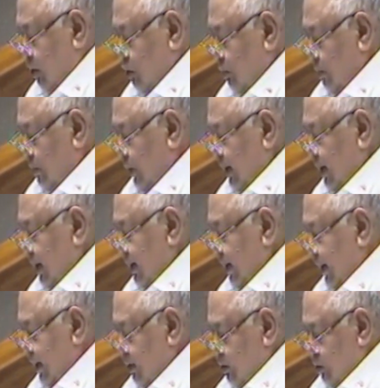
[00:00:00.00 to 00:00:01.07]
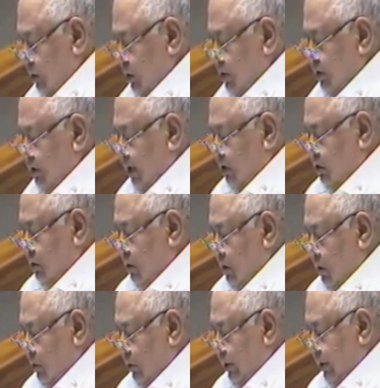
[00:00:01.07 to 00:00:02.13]
to bring an end to this national
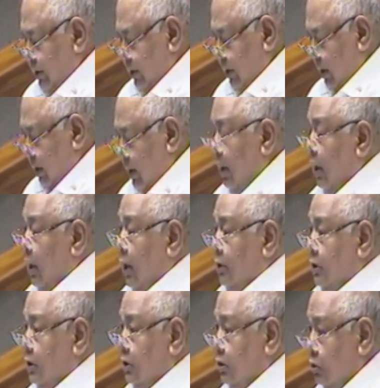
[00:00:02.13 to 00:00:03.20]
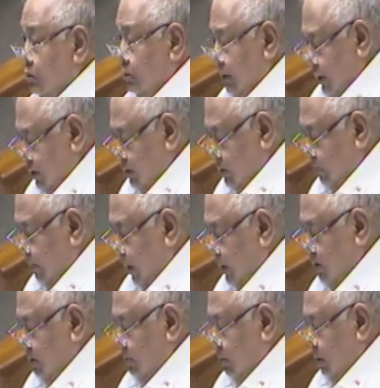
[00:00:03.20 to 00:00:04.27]
order at the soonest
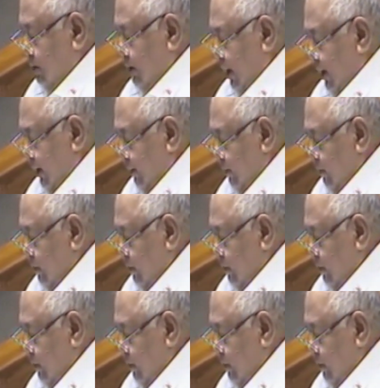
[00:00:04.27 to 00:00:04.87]
possible time,